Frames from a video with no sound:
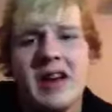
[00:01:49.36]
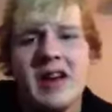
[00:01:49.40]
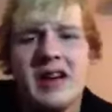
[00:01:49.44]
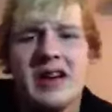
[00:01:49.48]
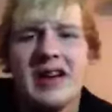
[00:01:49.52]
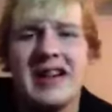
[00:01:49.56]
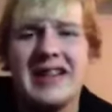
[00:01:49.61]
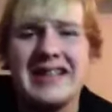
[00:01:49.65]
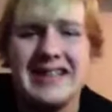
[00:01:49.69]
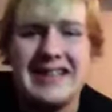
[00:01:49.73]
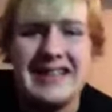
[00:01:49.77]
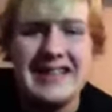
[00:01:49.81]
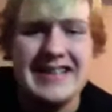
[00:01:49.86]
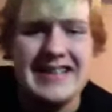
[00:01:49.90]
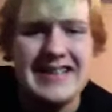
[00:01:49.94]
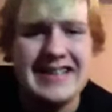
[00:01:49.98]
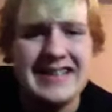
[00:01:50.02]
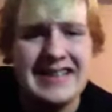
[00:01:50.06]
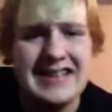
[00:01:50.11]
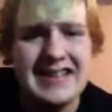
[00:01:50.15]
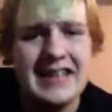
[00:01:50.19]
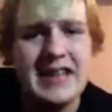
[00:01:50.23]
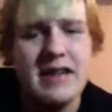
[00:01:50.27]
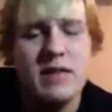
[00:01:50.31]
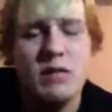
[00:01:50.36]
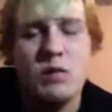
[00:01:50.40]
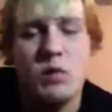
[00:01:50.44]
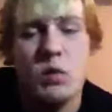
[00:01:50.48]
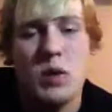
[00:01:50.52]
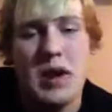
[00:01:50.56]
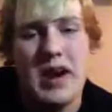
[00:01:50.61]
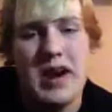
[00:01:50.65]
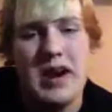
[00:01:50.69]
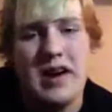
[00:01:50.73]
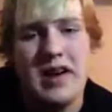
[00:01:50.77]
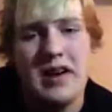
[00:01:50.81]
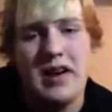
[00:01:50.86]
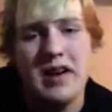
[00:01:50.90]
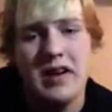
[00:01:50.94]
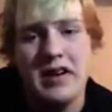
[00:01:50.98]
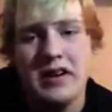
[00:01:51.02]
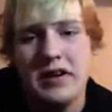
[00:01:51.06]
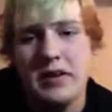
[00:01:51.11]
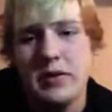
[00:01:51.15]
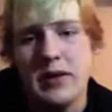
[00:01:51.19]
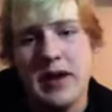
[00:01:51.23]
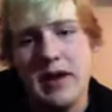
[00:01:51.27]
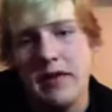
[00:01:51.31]
consistency of wear,
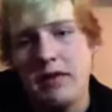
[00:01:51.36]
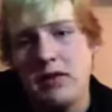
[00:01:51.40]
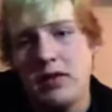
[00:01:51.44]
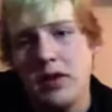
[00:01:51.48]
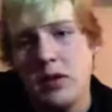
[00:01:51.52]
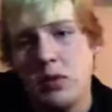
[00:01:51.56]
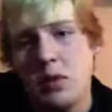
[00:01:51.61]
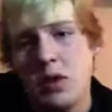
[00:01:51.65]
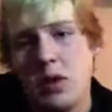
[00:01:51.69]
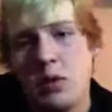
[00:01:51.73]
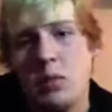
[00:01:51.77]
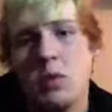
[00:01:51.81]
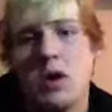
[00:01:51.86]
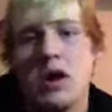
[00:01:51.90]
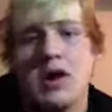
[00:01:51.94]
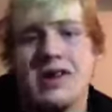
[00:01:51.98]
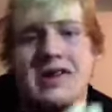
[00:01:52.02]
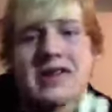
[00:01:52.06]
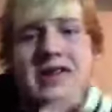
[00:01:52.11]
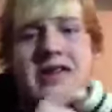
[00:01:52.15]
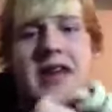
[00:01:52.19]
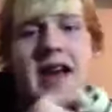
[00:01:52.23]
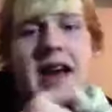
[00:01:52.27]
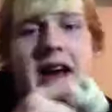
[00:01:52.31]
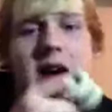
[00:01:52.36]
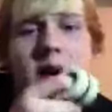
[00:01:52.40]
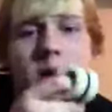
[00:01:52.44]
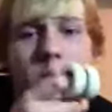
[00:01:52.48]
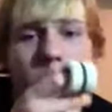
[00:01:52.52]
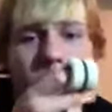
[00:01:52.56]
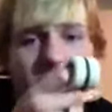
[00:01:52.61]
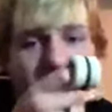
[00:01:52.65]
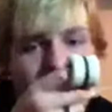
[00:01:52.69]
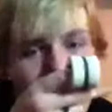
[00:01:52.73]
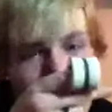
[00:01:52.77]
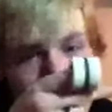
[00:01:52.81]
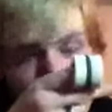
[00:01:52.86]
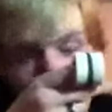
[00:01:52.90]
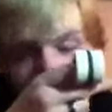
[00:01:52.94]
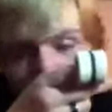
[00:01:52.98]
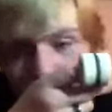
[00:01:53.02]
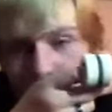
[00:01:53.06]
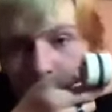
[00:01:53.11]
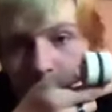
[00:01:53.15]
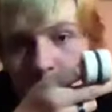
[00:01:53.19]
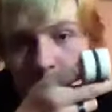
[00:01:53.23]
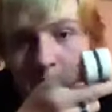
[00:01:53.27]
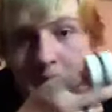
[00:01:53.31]
you definitely want to watch that. When I
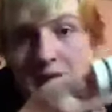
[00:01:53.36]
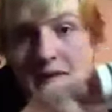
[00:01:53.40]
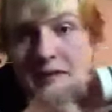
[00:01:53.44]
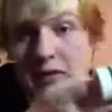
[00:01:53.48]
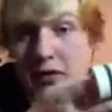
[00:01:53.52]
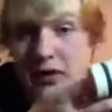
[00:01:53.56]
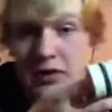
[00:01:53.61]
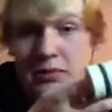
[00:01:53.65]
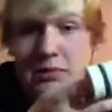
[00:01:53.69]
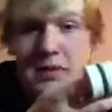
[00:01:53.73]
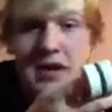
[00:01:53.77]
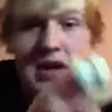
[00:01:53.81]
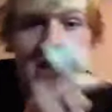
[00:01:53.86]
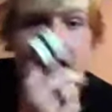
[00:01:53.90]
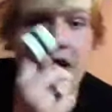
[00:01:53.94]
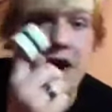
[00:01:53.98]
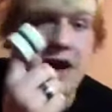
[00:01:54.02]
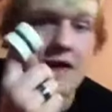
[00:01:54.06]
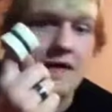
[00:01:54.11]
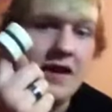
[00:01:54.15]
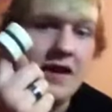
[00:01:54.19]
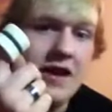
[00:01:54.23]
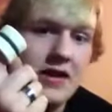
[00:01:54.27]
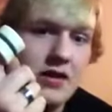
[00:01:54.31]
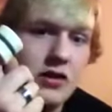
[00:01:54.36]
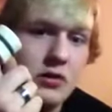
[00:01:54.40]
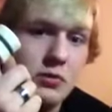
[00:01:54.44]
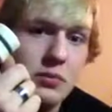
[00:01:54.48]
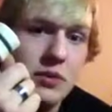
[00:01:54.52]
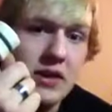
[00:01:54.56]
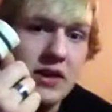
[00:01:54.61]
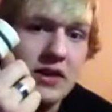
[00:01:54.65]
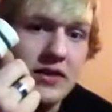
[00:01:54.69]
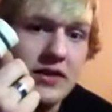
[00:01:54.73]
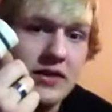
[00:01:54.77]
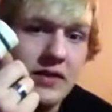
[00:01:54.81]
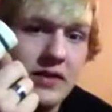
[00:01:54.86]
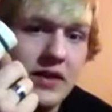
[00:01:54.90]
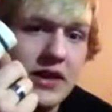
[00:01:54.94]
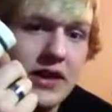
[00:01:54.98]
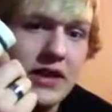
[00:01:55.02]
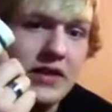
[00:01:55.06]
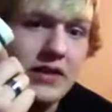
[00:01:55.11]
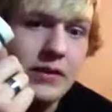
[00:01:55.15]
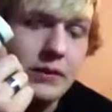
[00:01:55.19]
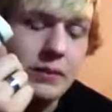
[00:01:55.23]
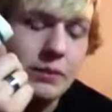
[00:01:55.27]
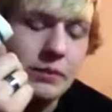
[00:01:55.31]
had my first pair, I've had two pairs of
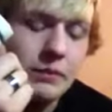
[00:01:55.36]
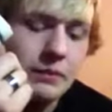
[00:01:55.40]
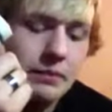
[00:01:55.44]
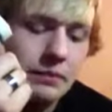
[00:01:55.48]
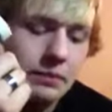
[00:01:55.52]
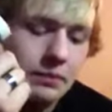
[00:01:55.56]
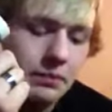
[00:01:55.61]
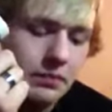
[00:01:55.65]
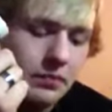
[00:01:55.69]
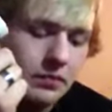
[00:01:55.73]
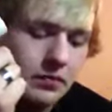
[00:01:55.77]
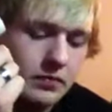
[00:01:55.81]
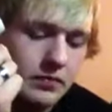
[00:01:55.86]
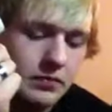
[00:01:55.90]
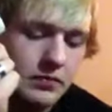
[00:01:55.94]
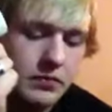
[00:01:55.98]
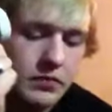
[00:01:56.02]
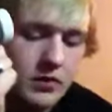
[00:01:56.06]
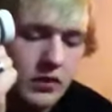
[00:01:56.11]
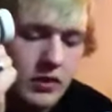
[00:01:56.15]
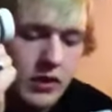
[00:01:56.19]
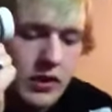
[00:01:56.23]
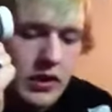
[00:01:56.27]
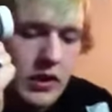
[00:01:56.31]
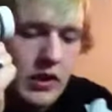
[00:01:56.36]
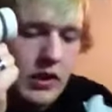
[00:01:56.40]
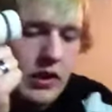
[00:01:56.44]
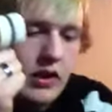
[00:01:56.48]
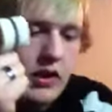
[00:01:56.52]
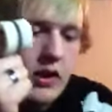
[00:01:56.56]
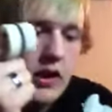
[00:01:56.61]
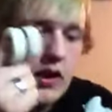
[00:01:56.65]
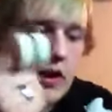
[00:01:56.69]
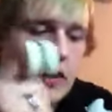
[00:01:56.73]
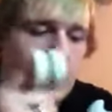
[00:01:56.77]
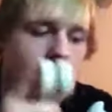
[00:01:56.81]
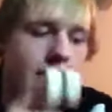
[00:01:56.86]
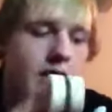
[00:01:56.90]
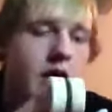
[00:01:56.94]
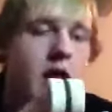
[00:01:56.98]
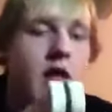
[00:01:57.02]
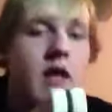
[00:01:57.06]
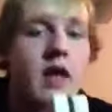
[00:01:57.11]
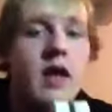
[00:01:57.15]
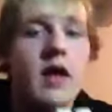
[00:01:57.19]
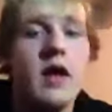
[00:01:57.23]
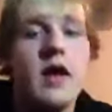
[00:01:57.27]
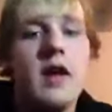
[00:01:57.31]
these uh,
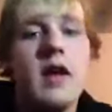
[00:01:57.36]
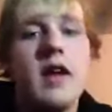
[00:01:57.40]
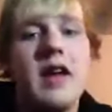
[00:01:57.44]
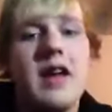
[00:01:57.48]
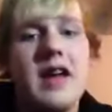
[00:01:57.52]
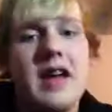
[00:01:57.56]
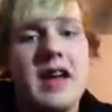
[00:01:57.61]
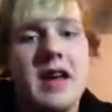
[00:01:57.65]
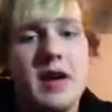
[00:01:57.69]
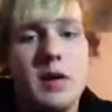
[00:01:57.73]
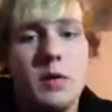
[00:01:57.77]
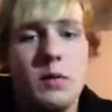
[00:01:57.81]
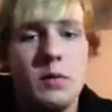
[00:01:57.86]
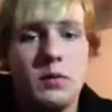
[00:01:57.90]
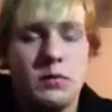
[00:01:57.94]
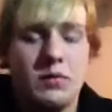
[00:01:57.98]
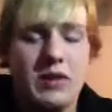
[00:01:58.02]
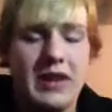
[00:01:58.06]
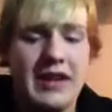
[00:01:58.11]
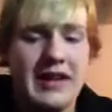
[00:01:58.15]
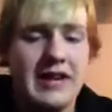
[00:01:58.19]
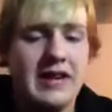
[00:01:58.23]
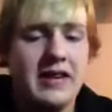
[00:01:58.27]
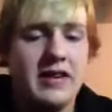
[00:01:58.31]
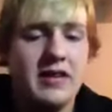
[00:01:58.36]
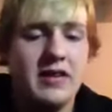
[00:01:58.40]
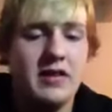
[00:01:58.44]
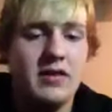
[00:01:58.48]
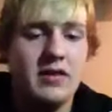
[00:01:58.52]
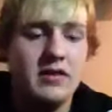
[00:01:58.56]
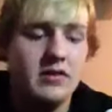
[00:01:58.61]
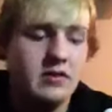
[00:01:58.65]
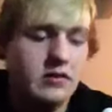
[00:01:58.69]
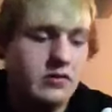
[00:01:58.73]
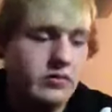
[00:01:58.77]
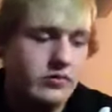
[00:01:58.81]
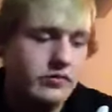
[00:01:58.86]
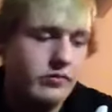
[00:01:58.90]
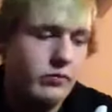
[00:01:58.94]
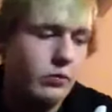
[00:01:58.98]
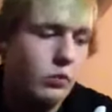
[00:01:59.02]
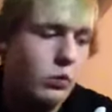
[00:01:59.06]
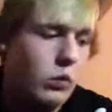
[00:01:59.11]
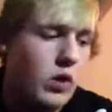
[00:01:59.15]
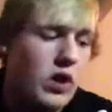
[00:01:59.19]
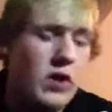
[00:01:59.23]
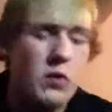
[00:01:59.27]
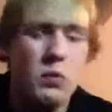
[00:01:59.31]
like
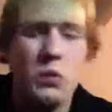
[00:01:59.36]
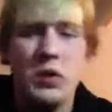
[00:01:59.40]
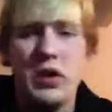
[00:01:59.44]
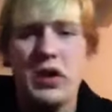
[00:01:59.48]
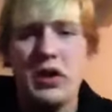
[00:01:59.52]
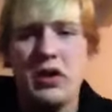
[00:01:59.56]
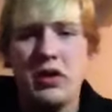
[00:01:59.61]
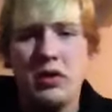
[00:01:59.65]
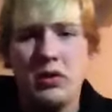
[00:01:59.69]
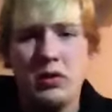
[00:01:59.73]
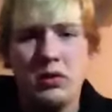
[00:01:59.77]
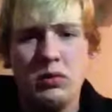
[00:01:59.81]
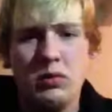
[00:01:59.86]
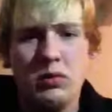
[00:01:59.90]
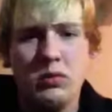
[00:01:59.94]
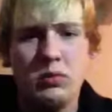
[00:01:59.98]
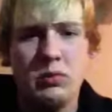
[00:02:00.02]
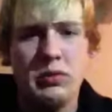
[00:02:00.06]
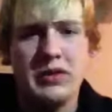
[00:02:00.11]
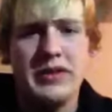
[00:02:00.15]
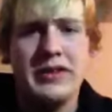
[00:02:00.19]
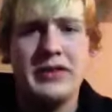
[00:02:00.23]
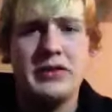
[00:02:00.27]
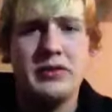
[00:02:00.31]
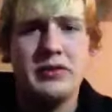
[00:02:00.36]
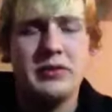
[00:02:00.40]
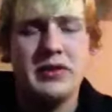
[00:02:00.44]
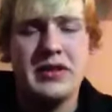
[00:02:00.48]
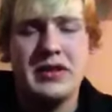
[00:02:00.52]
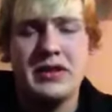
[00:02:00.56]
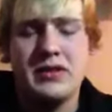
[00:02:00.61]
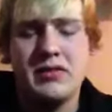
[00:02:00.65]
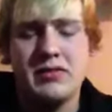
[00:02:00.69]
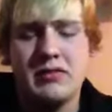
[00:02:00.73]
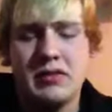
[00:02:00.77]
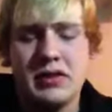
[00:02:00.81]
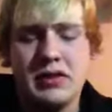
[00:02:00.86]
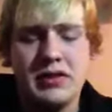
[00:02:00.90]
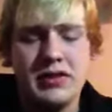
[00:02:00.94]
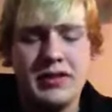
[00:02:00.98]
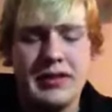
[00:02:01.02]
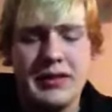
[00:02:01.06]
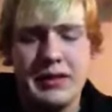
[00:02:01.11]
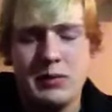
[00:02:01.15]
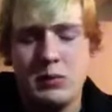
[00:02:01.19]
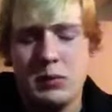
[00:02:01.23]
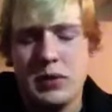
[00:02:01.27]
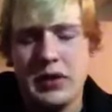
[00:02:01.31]
one wheel would do this
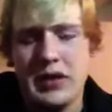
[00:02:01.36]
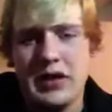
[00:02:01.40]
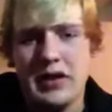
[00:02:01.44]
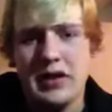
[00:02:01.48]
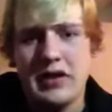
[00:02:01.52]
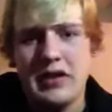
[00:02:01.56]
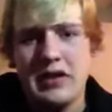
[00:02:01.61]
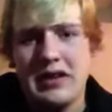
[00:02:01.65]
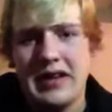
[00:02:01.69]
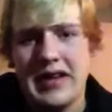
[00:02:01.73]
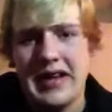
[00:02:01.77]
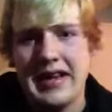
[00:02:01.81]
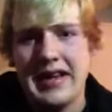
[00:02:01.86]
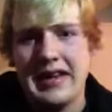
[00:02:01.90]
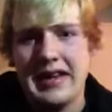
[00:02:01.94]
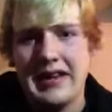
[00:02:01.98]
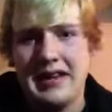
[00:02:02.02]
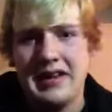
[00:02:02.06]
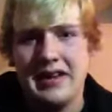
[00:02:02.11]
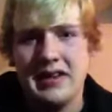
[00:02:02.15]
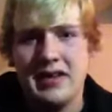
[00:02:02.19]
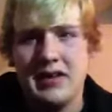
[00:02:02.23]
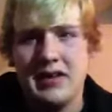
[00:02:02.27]
really weird like